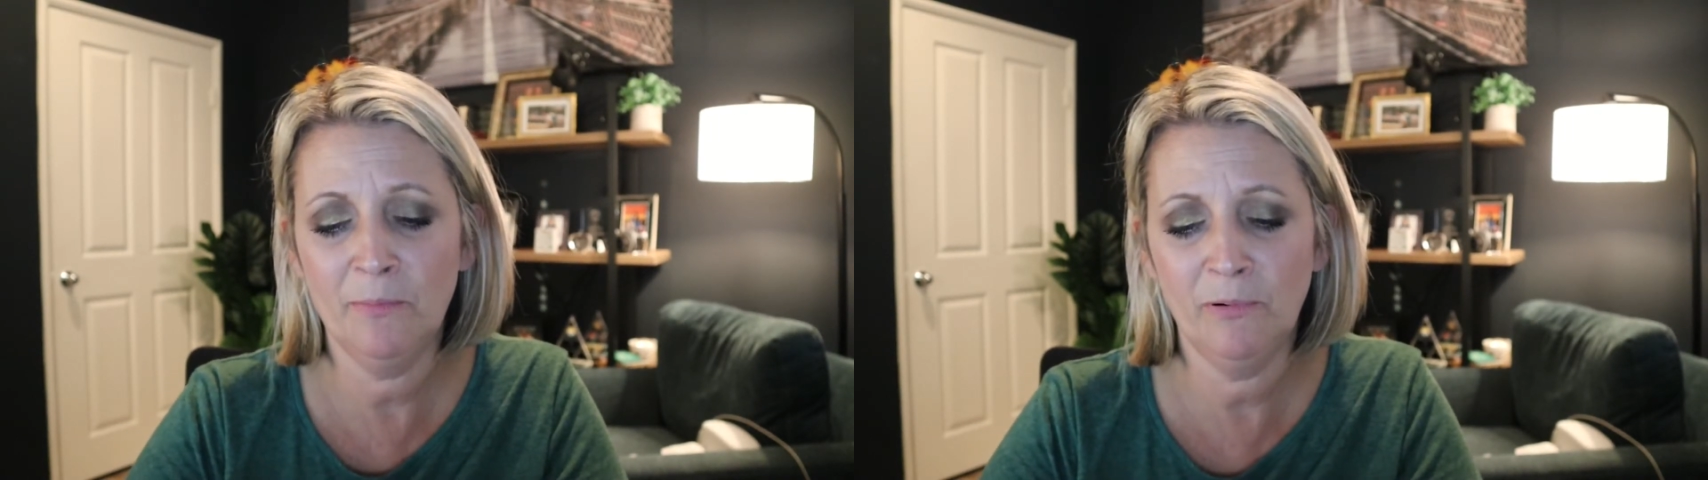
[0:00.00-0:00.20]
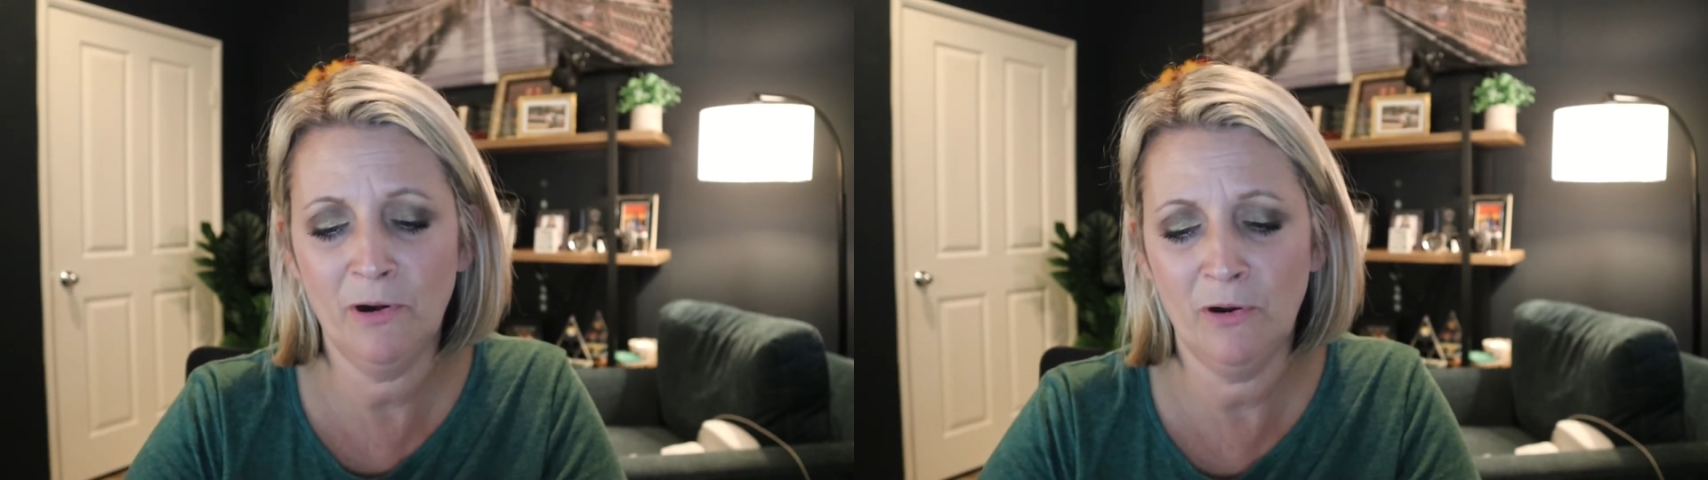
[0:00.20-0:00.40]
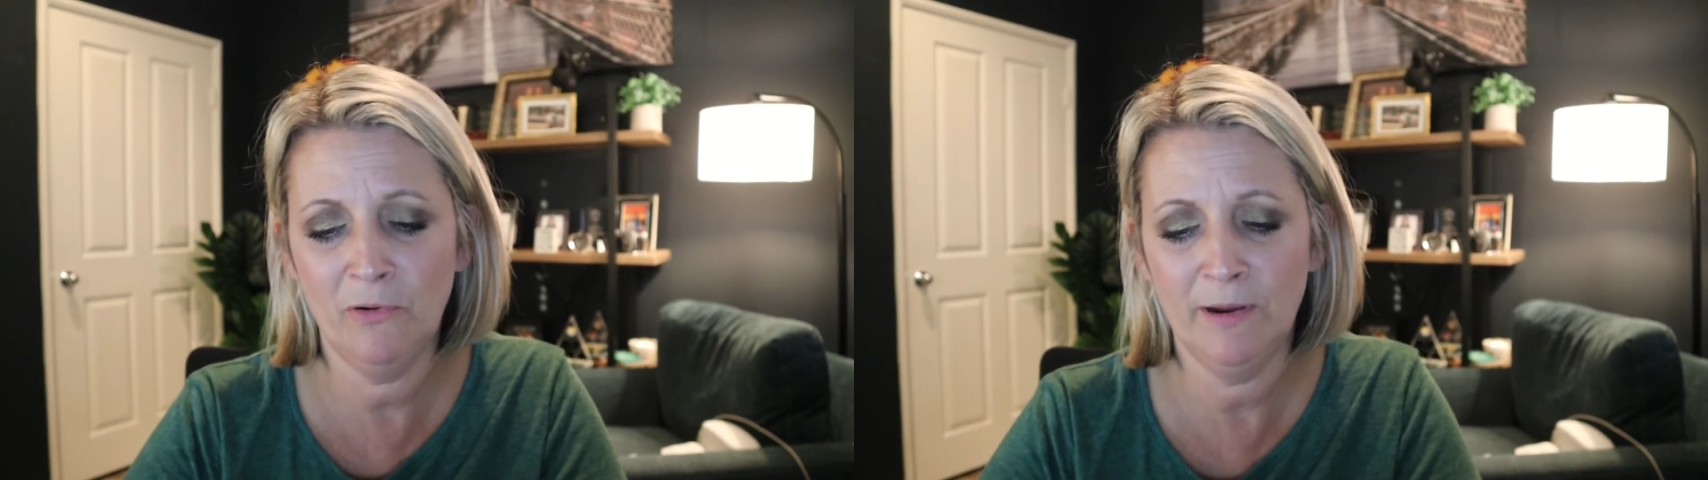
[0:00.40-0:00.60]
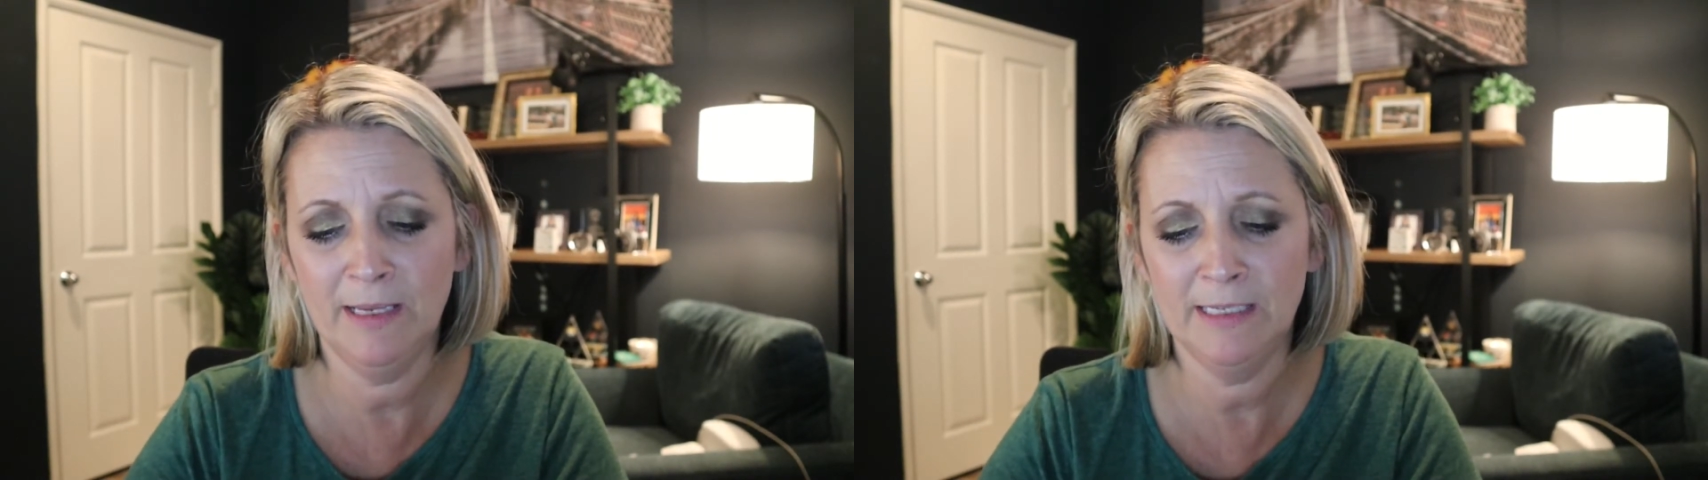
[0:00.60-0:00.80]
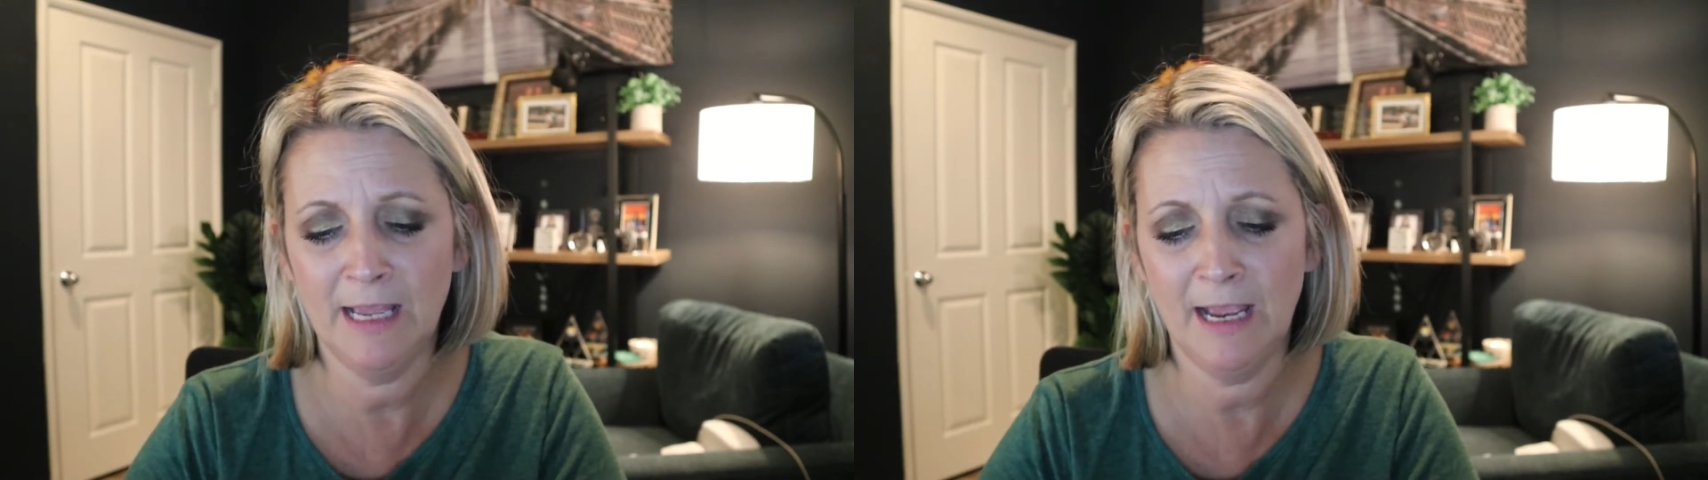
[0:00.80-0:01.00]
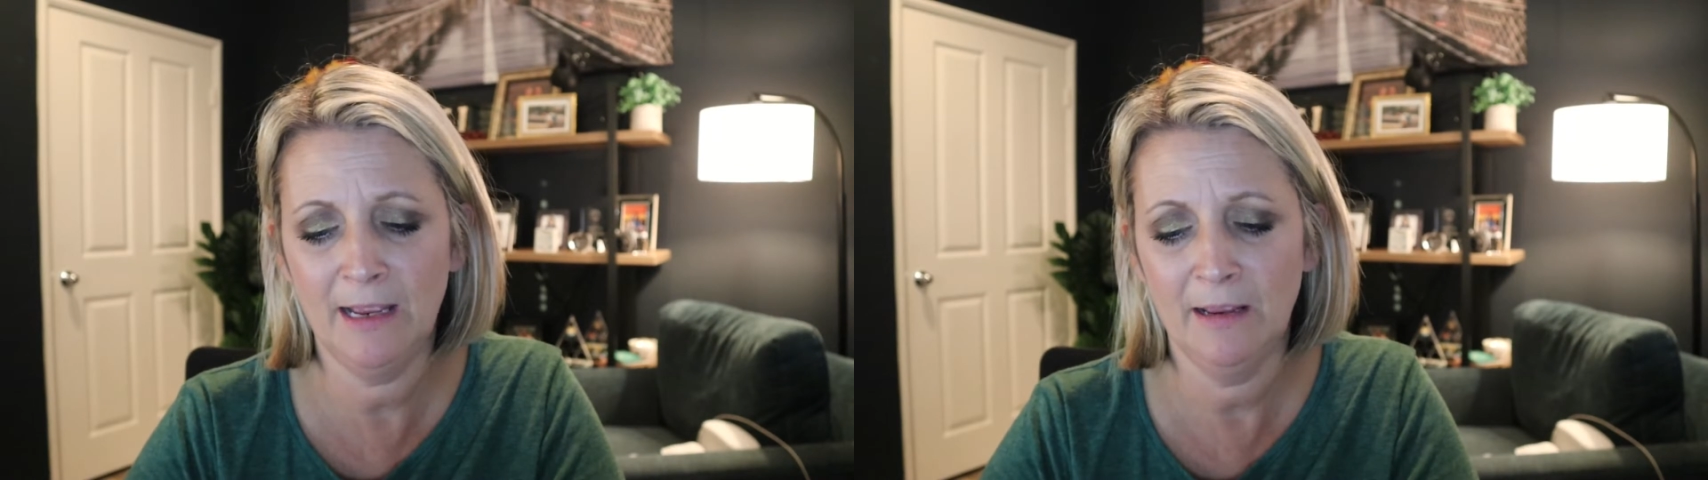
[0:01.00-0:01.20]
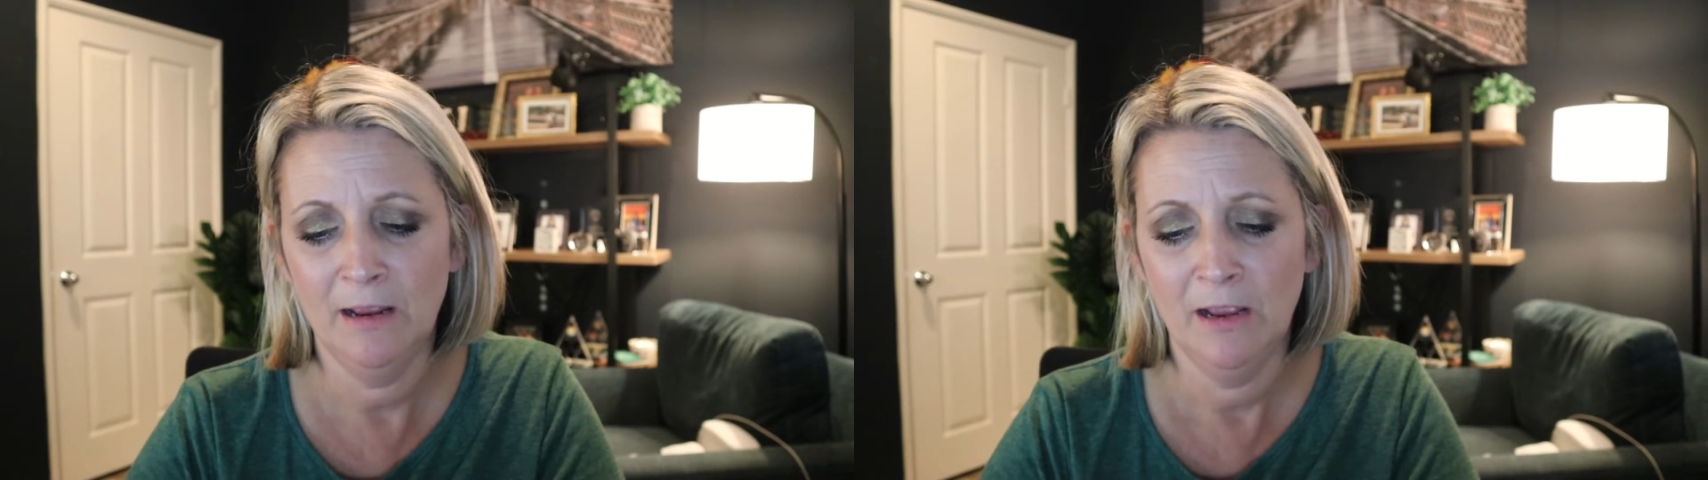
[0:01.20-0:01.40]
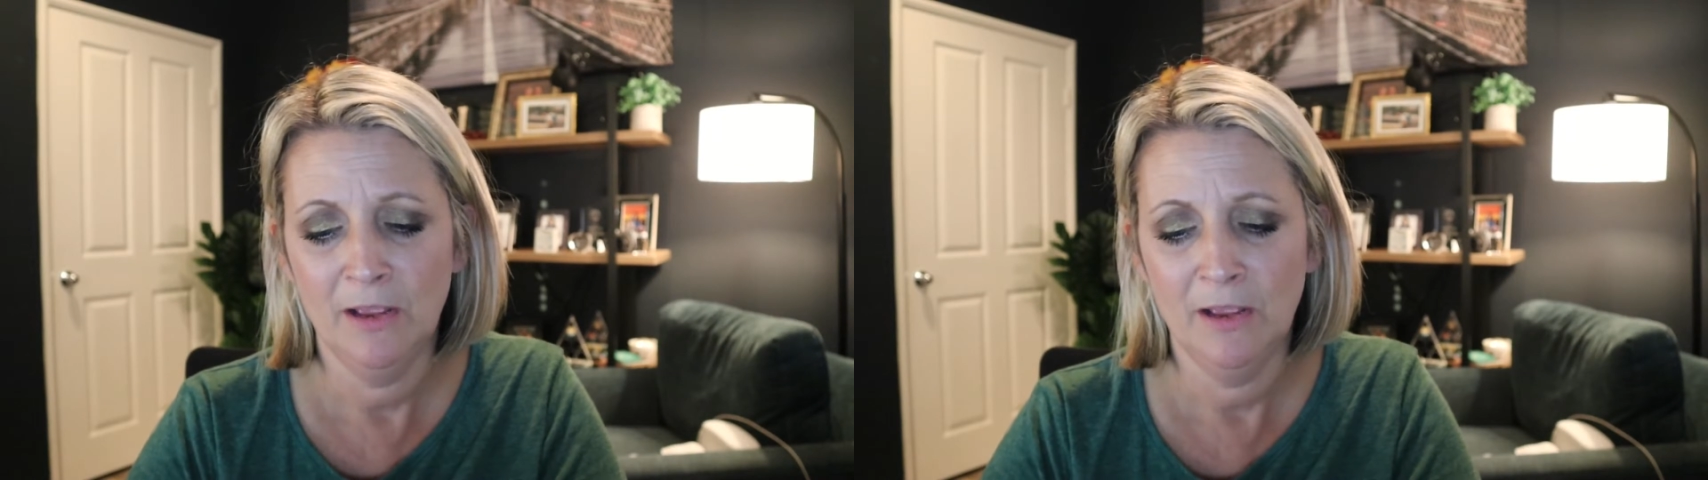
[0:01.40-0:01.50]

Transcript: pro is that